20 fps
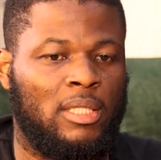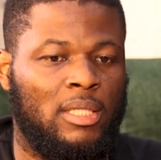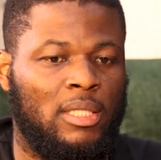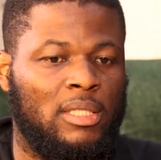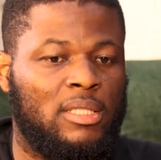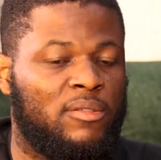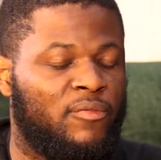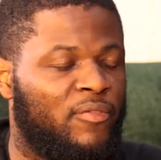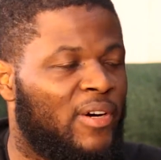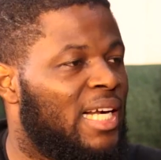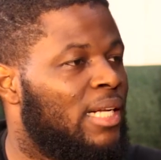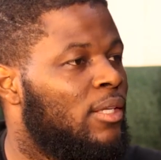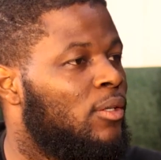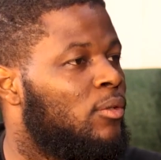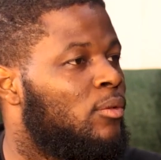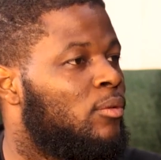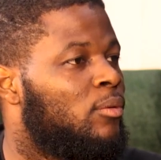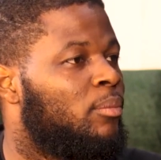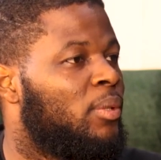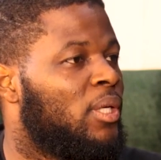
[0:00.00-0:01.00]
It's
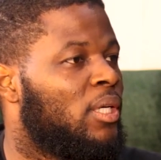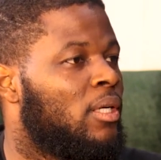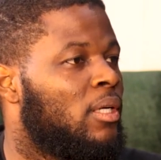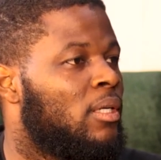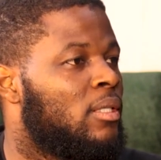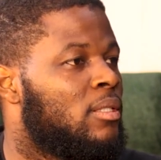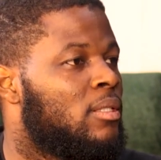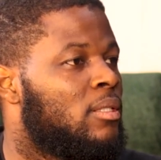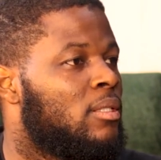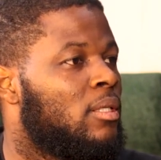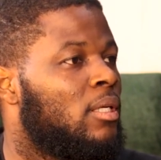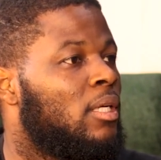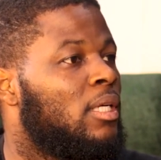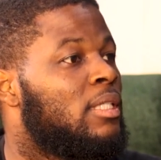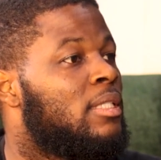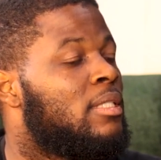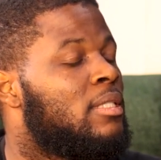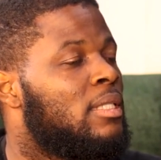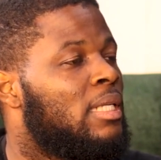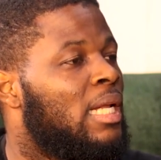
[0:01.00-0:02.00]
value because
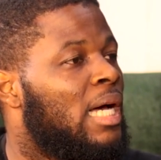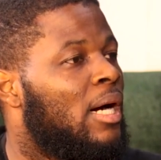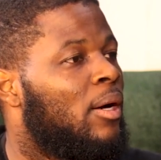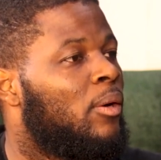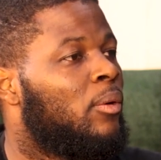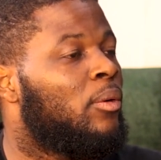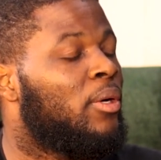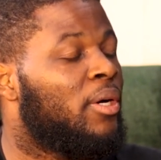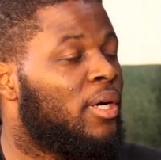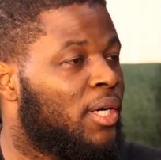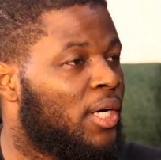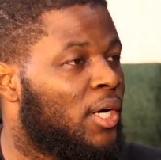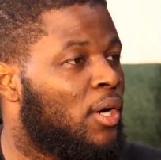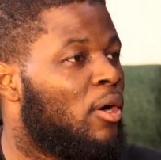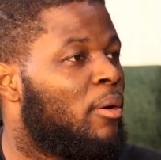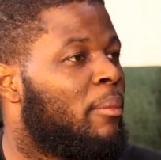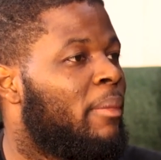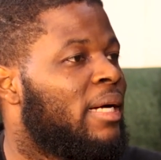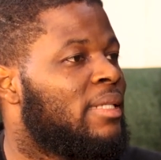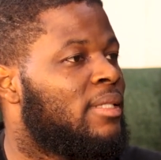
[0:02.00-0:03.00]
it's now
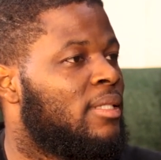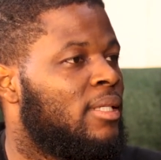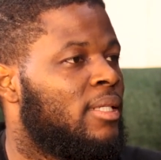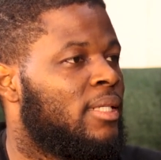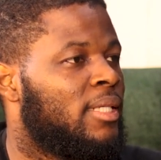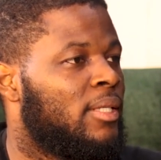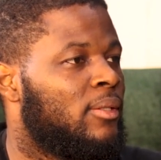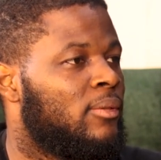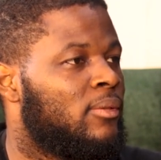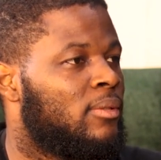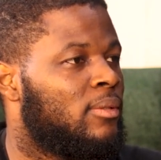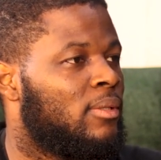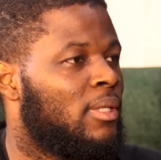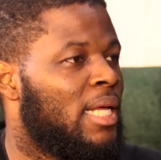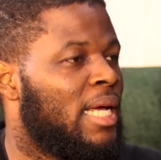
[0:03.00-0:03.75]
raw materials.